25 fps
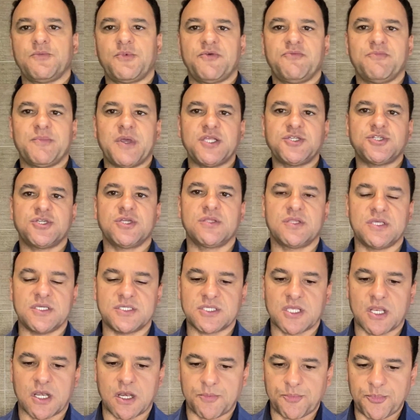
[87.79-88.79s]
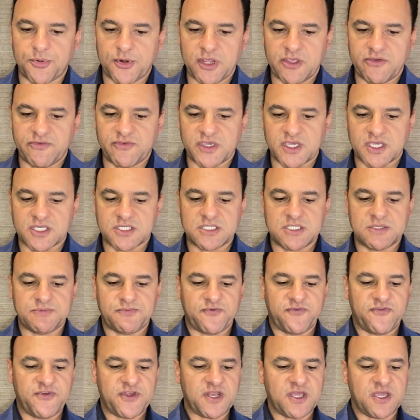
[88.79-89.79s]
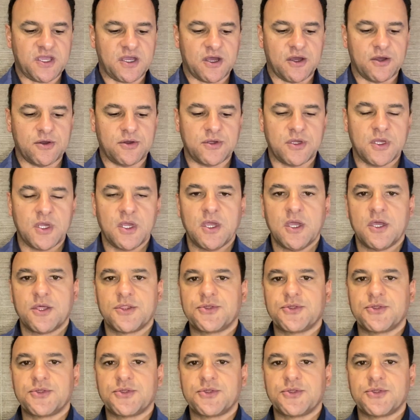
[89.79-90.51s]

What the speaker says: we mentioned this on a previous video,